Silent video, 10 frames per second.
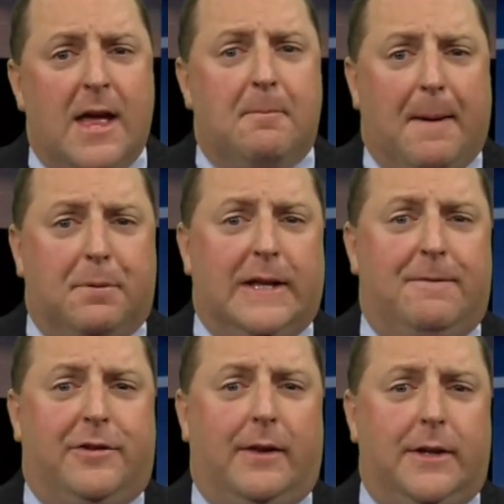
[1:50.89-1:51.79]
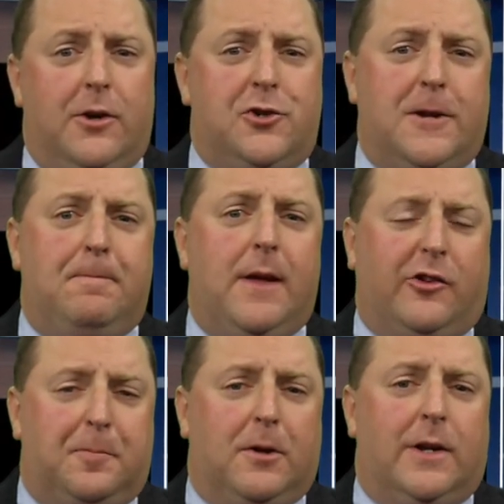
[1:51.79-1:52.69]
My belief is that leadership,
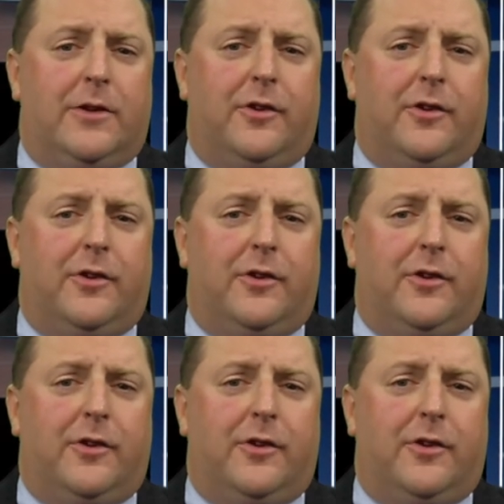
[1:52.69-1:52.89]
experience,